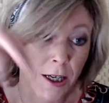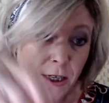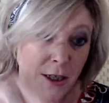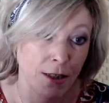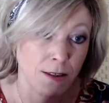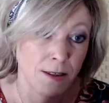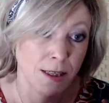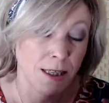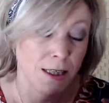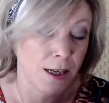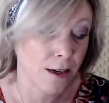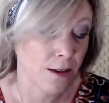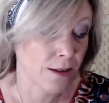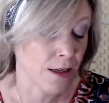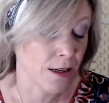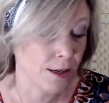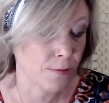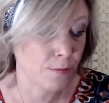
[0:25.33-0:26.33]
You'll see down
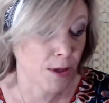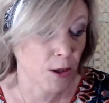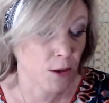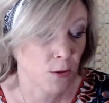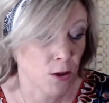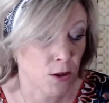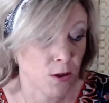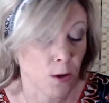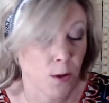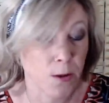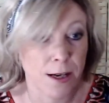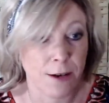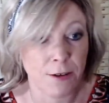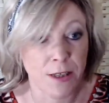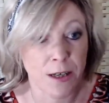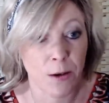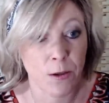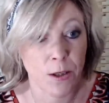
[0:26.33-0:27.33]
the link below to
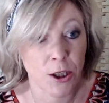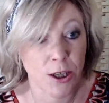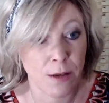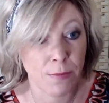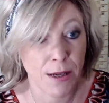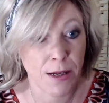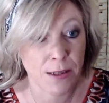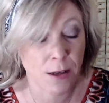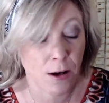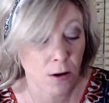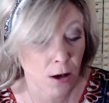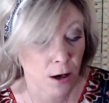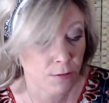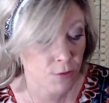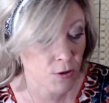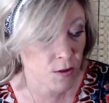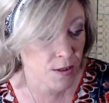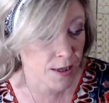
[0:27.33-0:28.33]

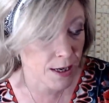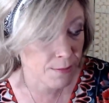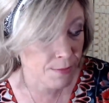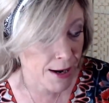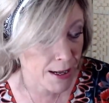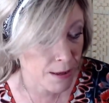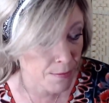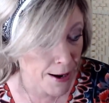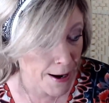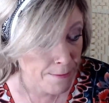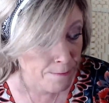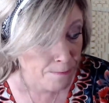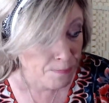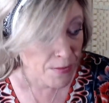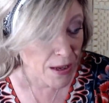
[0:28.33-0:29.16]
soulsirentarot@gmail.com. Just email me.